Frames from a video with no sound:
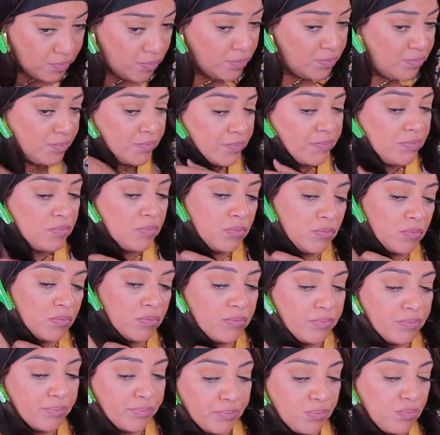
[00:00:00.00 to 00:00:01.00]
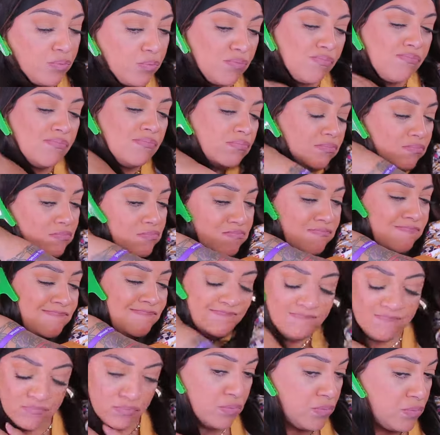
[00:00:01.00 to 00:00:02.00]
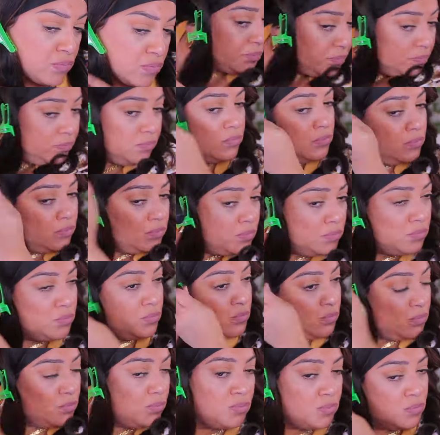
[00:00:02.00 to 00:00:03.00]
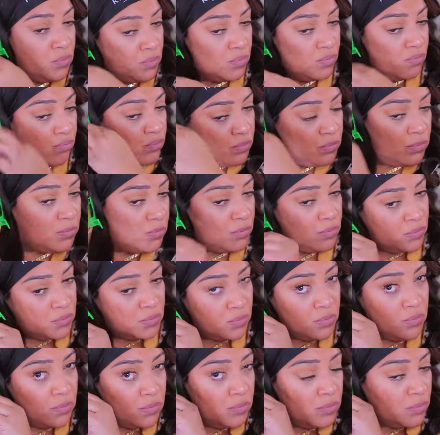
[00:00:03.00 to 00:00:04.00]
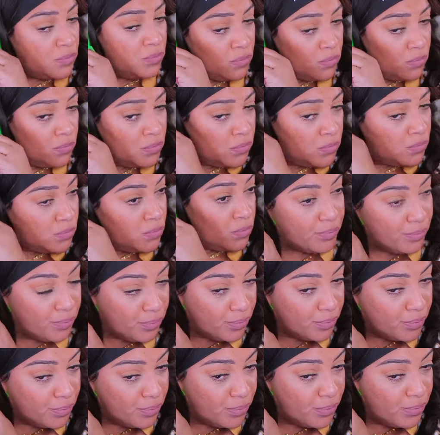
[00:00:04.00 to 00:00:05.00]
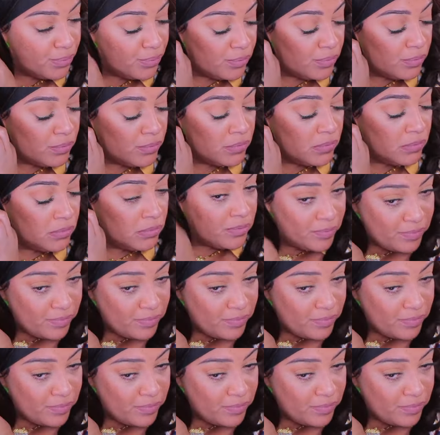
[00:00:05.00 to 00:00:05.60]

Nobody speaks.